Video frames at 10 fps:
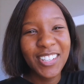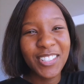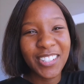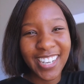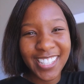
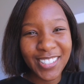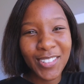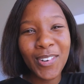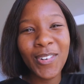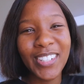Should I
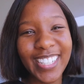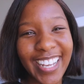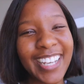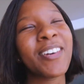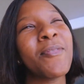still call it
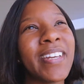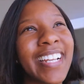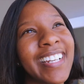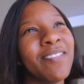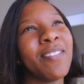like a
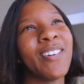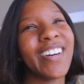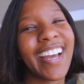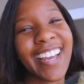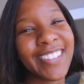weekly
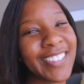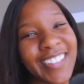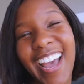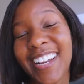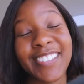vlog? I don't,
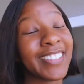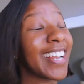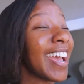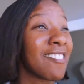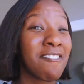I don't,
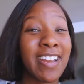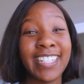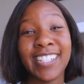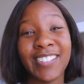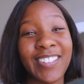I
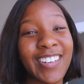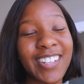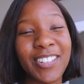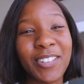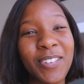really do
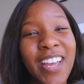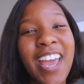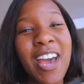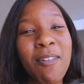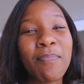not know.
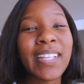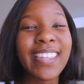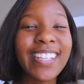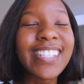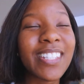But
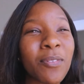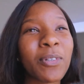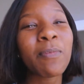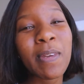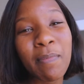this
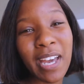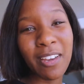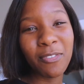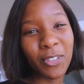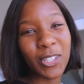will be
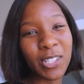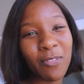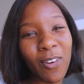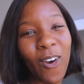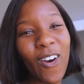my first
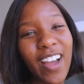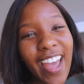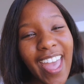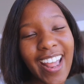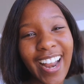vlog
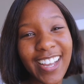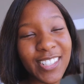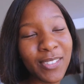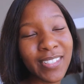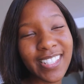and I
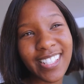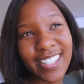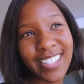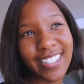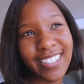just want to
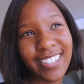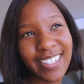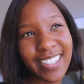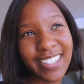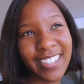
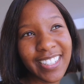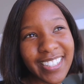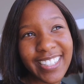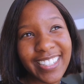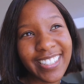see,
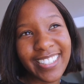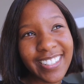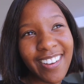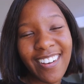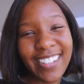
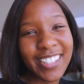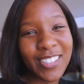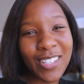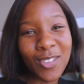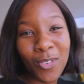yeah, let's
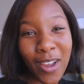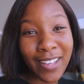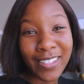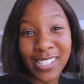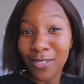just try
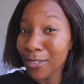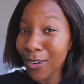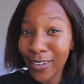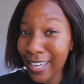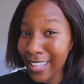this
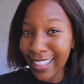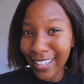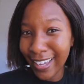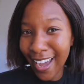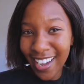vlogging
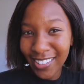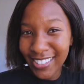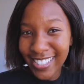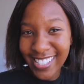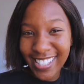thing out.